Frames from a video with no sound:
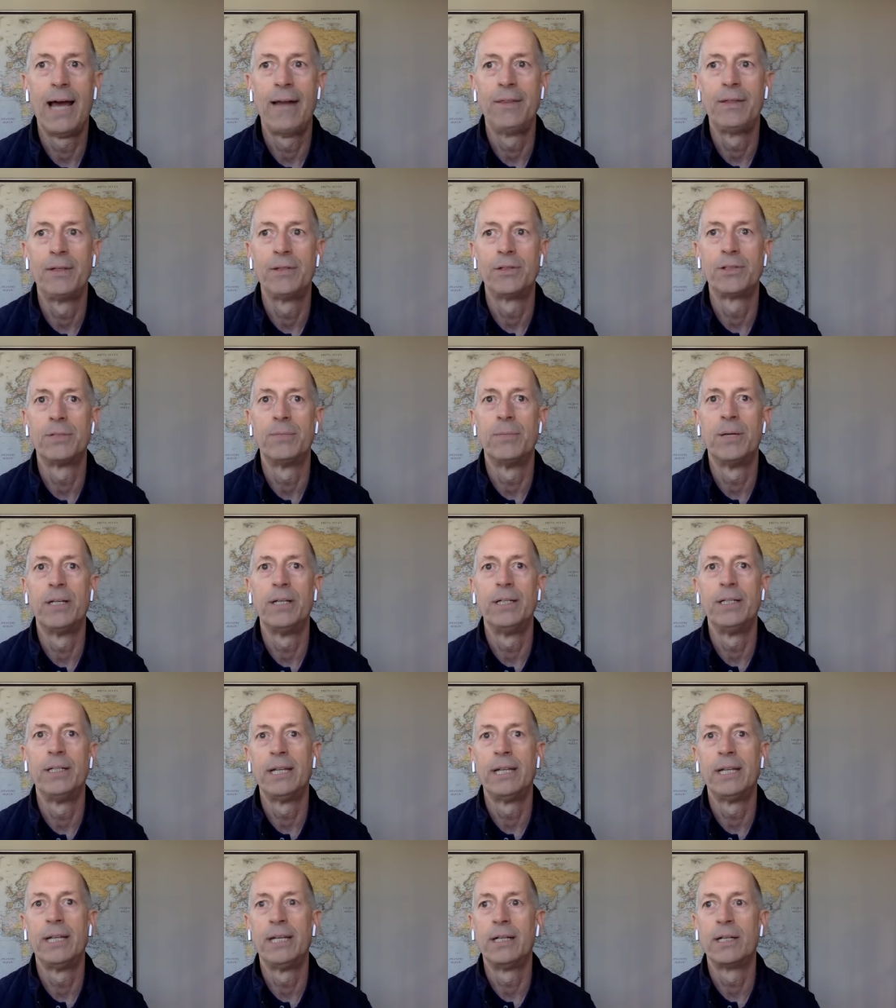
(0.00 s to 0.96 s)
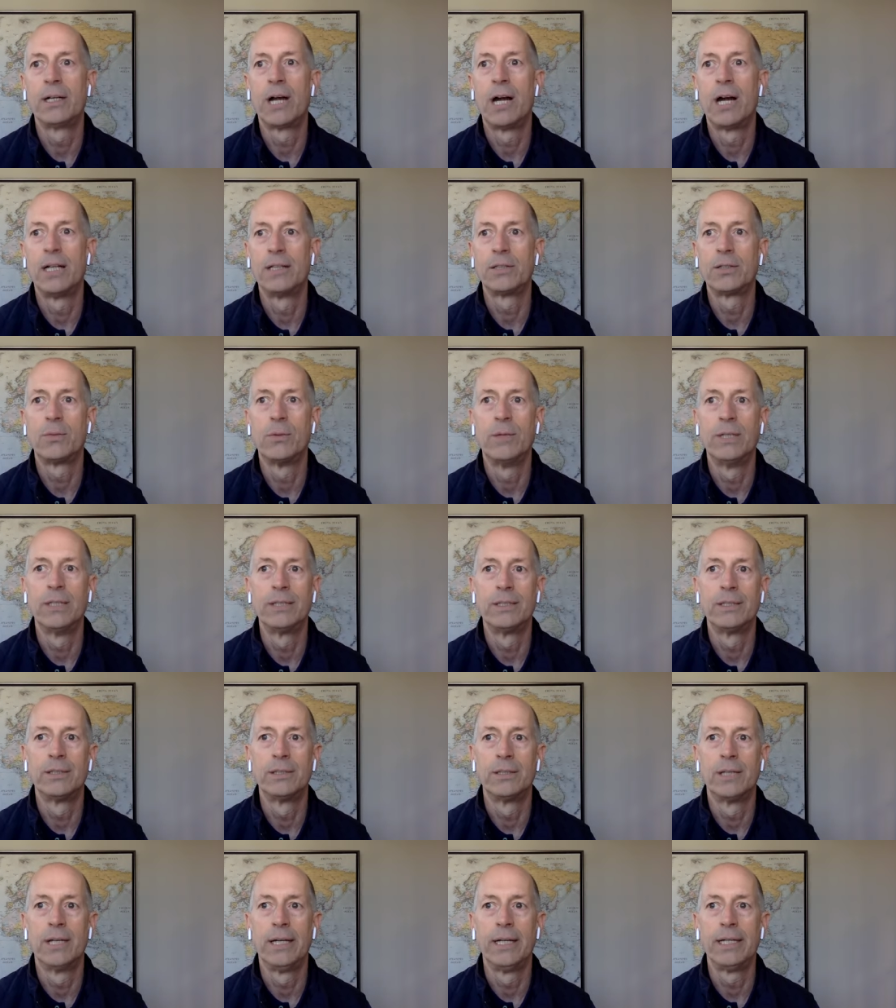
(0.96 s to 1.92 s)
And there's some unintended
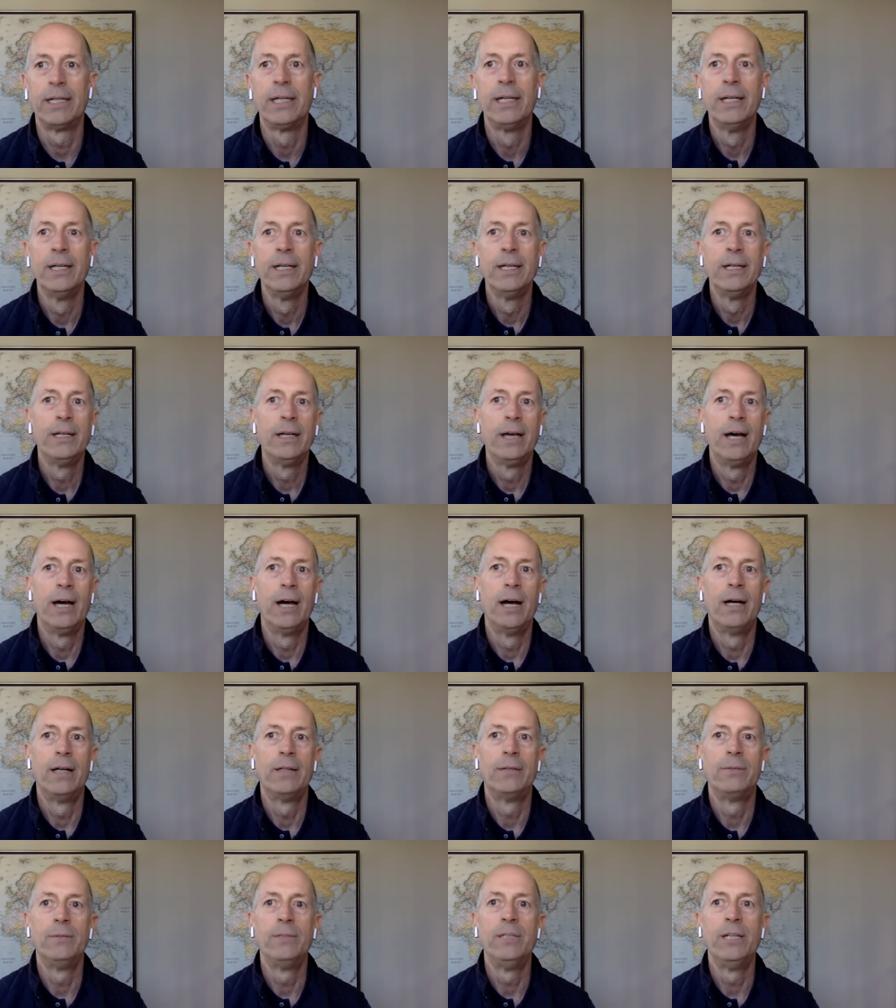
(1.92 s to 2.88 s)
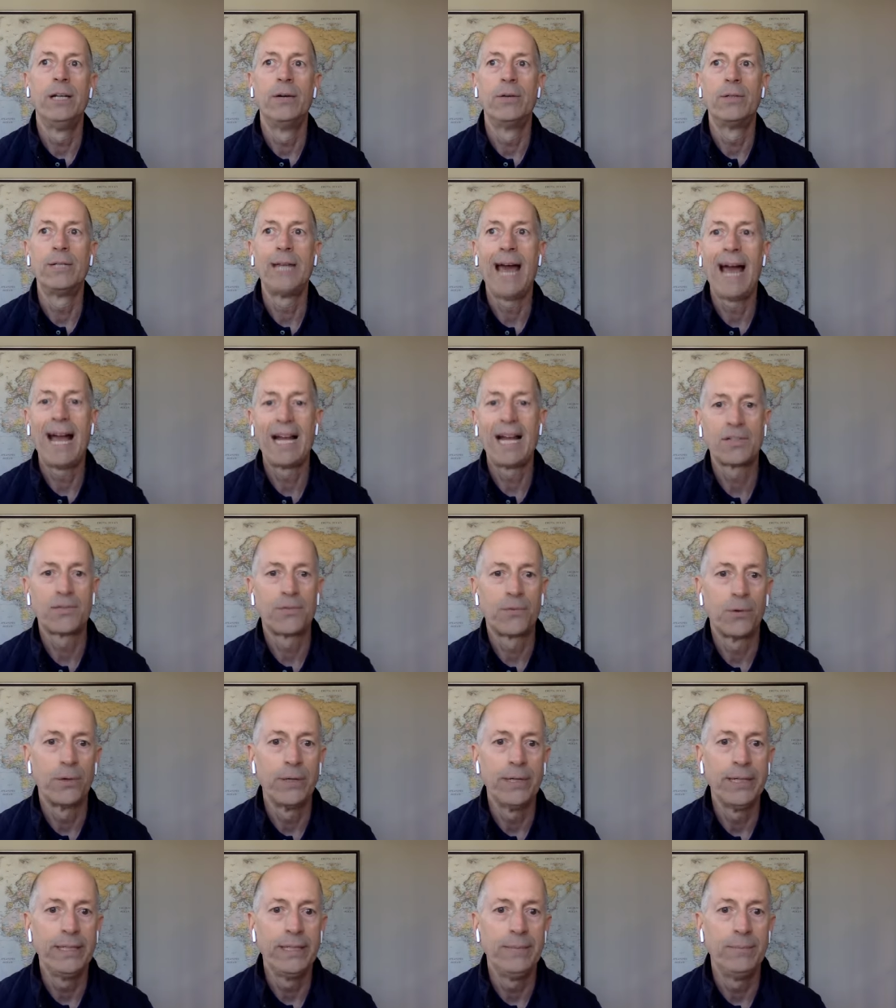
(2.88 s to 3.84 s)
consequences like, uh, you know, tax
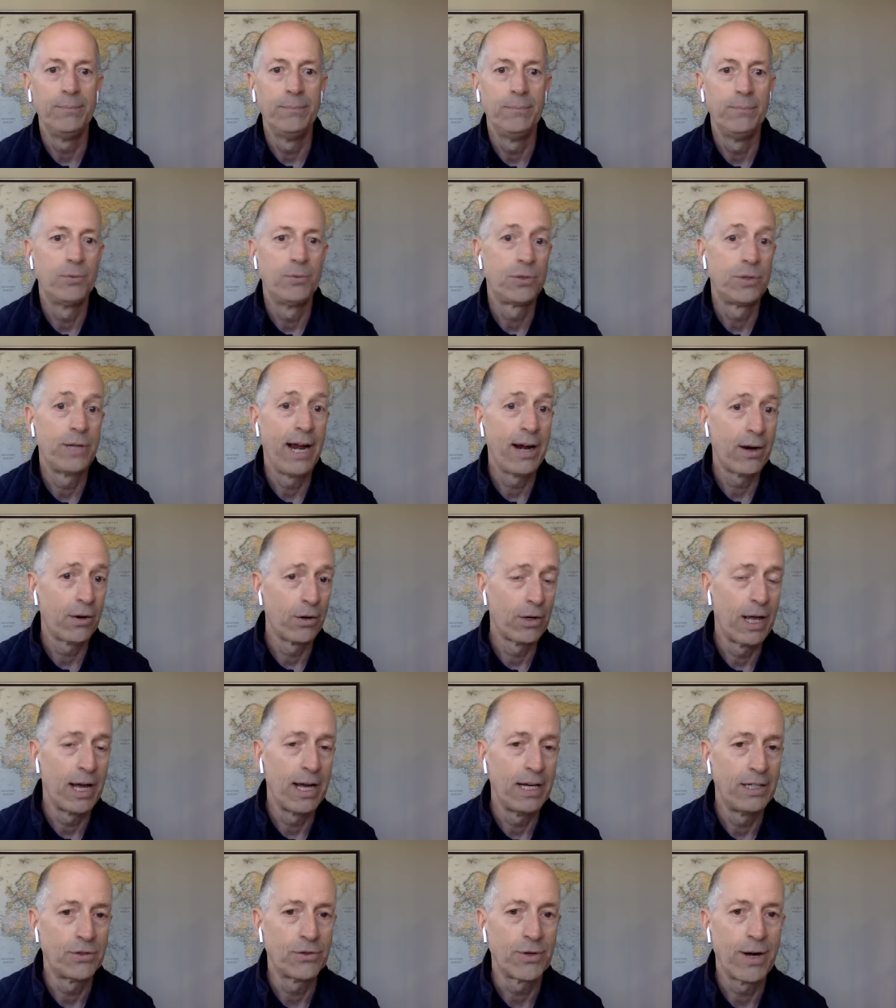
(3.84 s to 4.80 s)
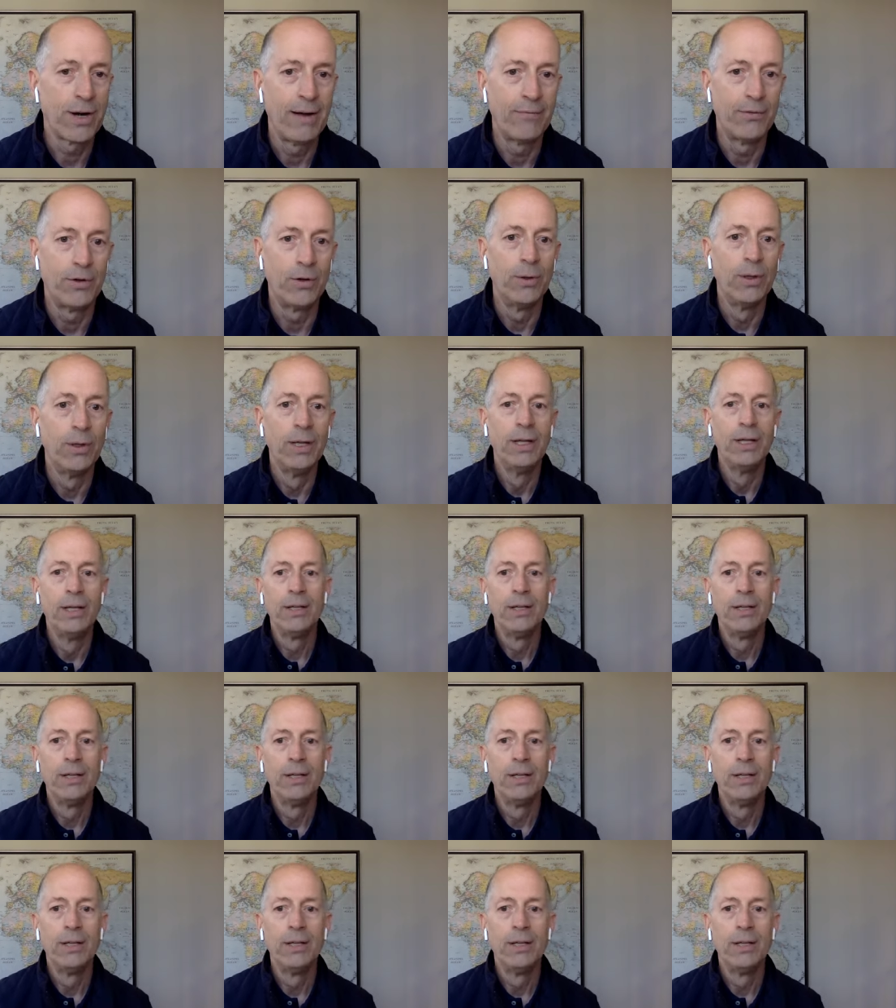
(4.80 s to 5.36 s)
free airline travel.